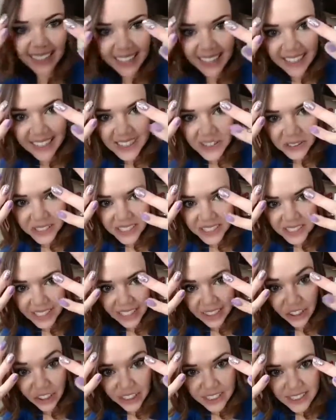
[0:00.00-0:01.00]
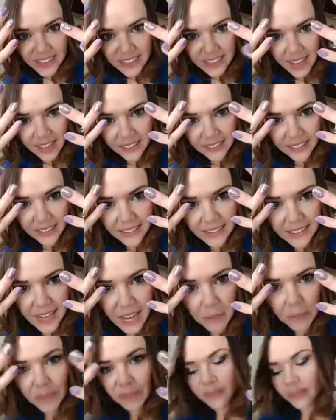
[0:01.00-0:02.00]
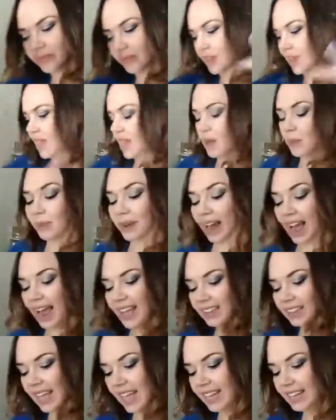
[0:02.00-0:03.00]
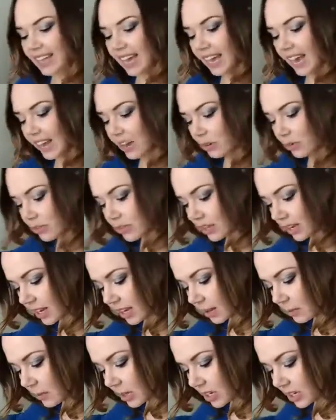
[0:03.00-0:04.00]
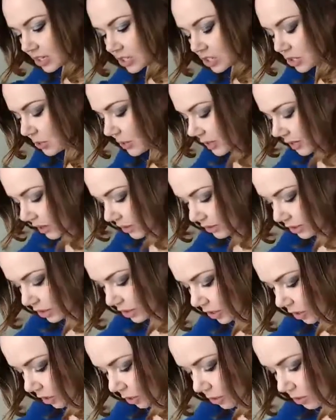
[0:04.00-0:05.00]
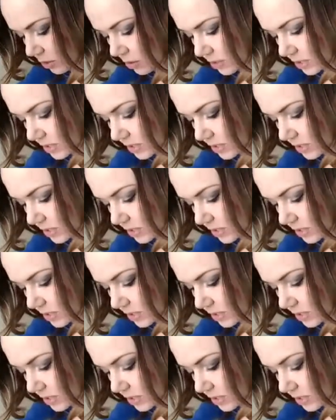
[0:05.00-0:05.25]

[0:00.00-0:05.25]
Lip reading: So it looks exactly the same. But I like that. I don't think I'm gonna do another coat.